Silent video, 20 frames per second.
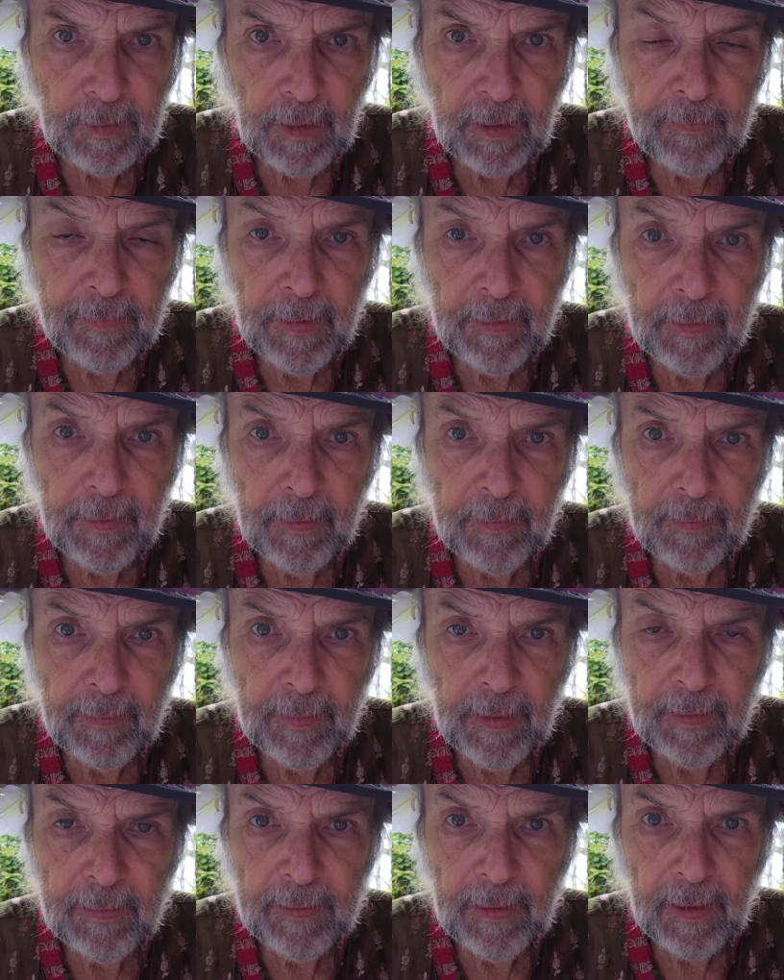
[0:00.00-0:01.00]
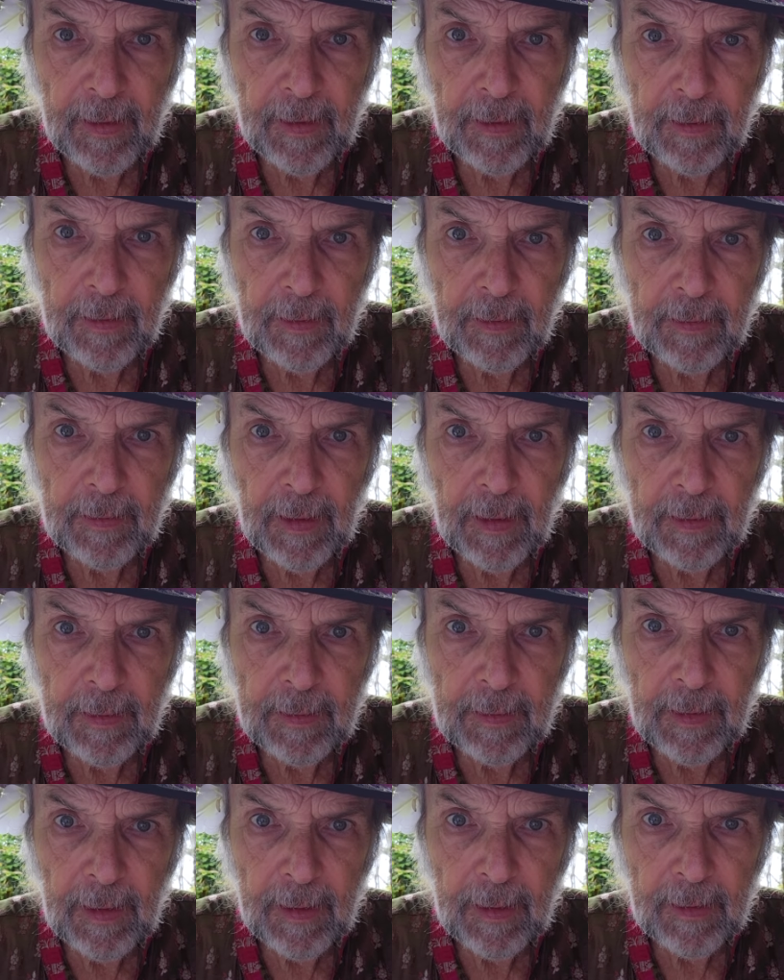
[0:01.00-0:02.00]
then
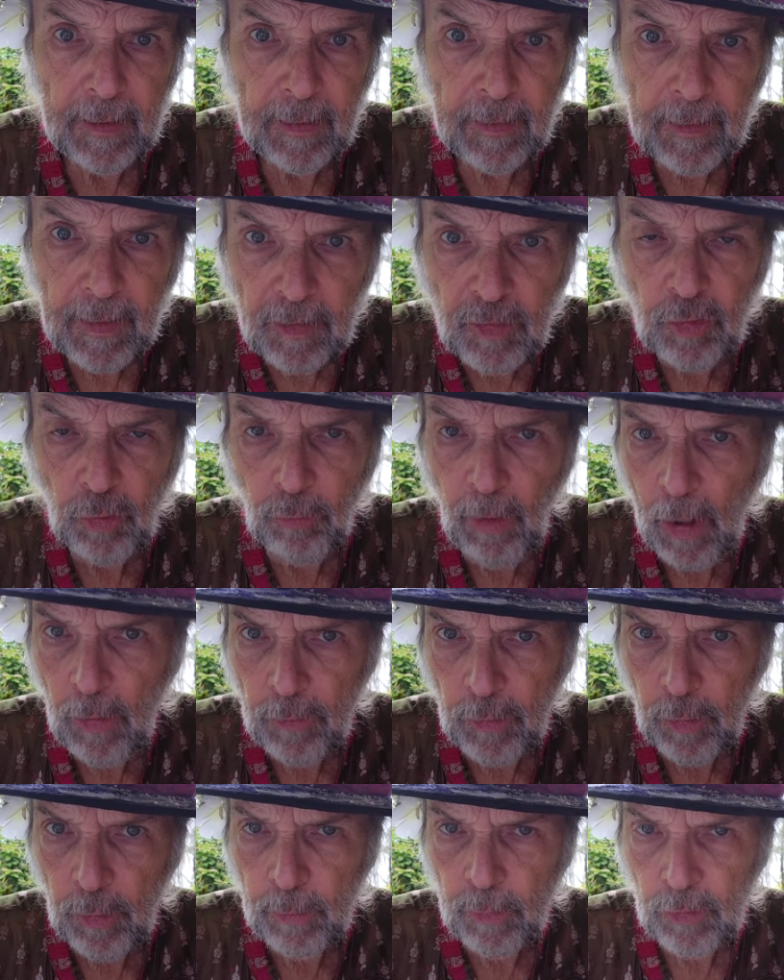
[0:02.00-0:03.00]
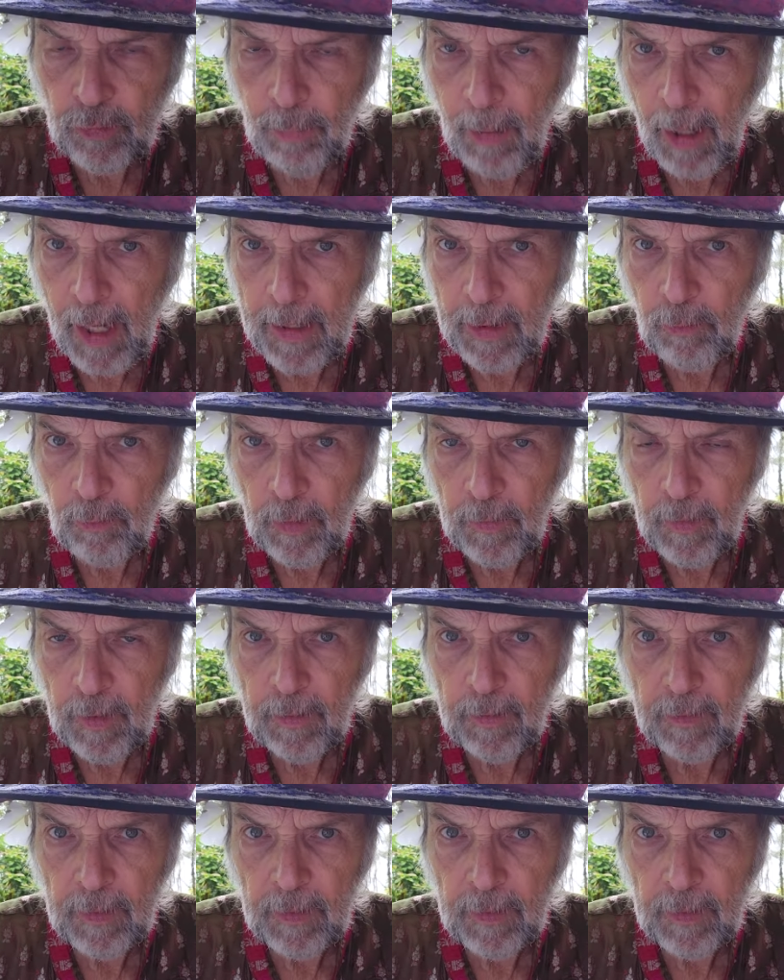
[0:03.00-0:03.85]
they surround Omer's body with it.